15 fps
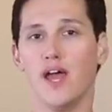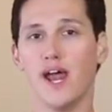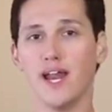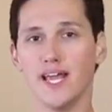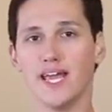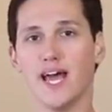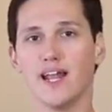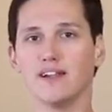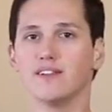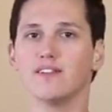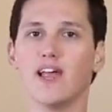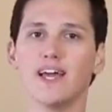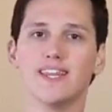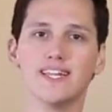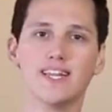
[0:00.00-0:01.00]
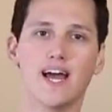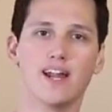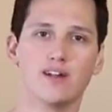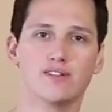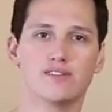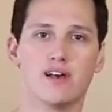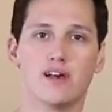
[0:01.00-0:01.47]
And again, like the
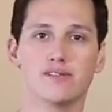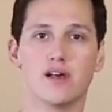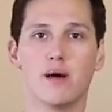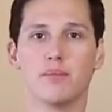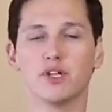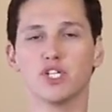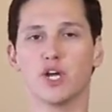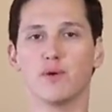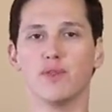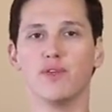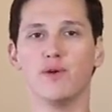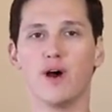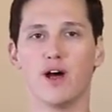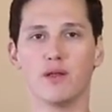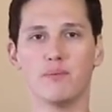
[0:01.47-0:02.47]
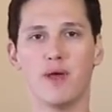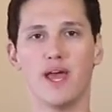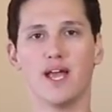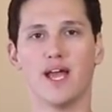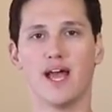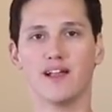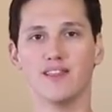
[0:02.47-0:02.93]
title says, I'm going to share with you how to
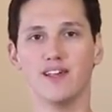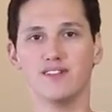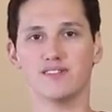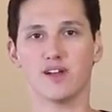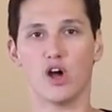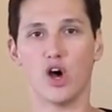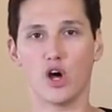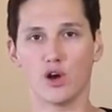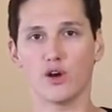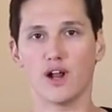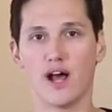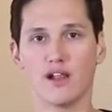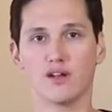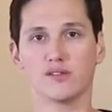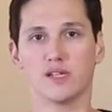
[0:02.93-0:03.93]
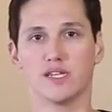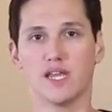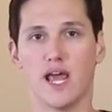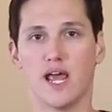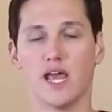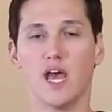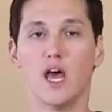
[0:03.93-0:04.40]
make at least $100 a
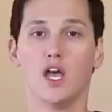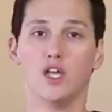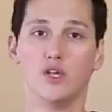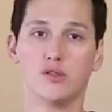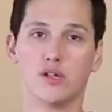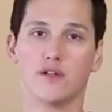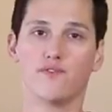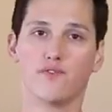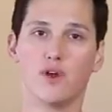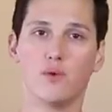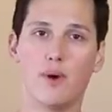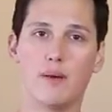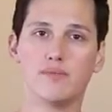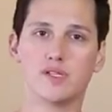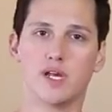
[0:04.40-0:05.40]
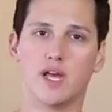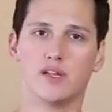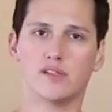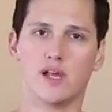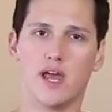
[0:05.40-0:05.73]
day using free websites.